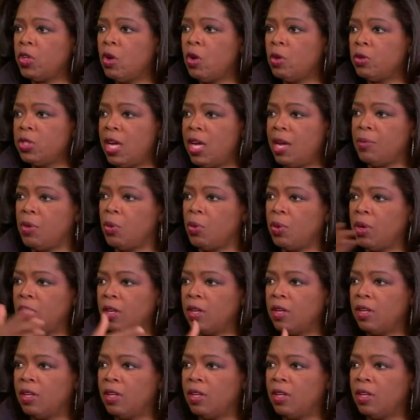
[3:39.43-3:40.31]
Everyone knows the